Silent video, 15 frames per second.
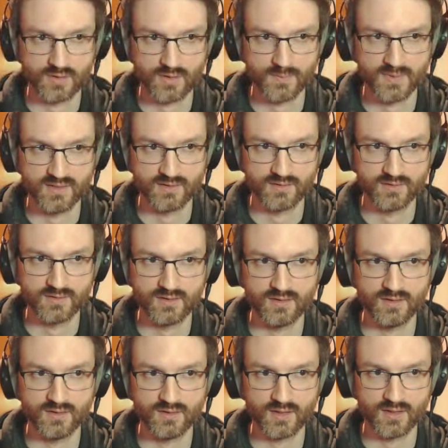I mean,
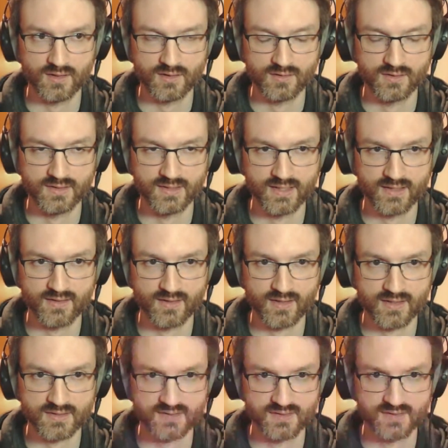the Yara
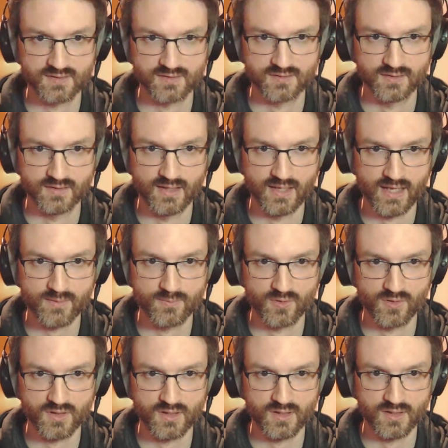Rust
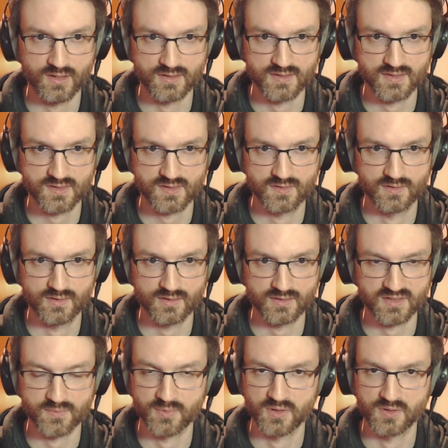library, it's a
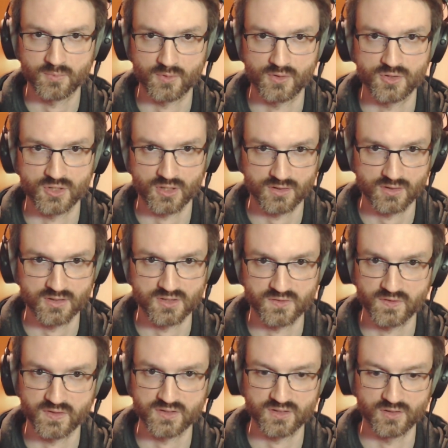separate project as
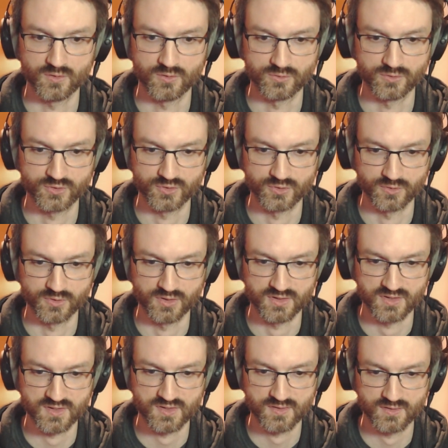far as I know. So
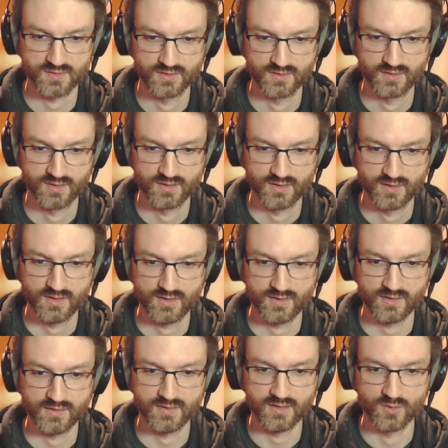it's
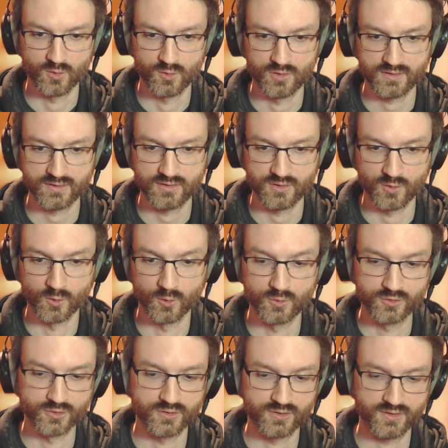the
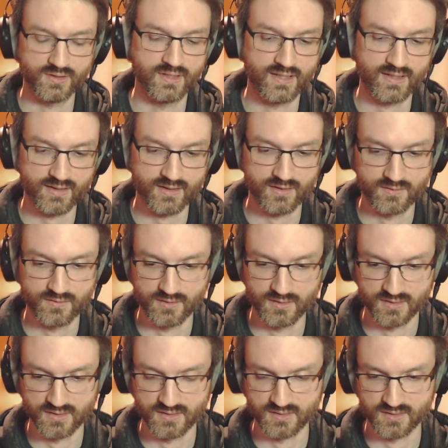older Yara
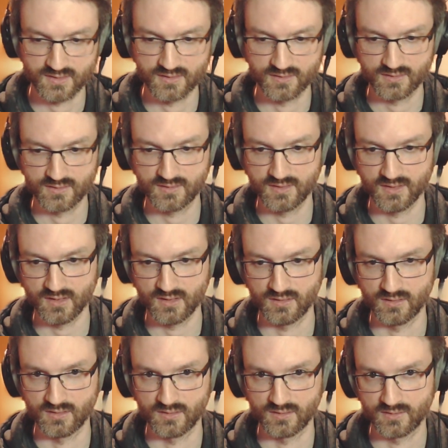is
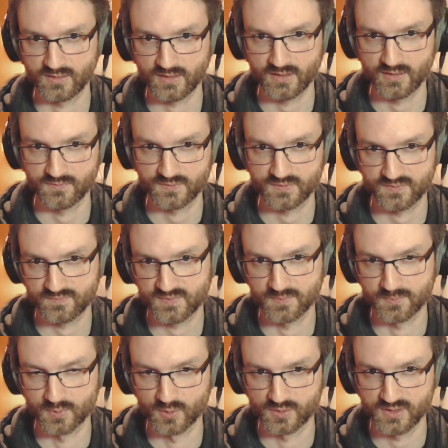still kind of
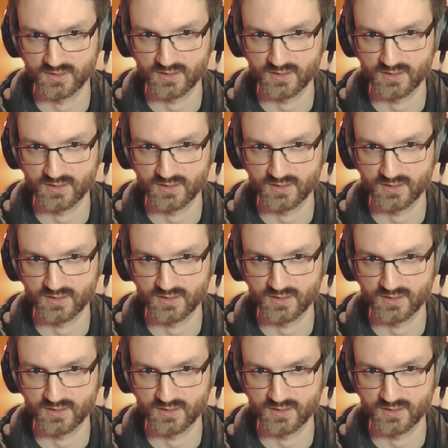supported.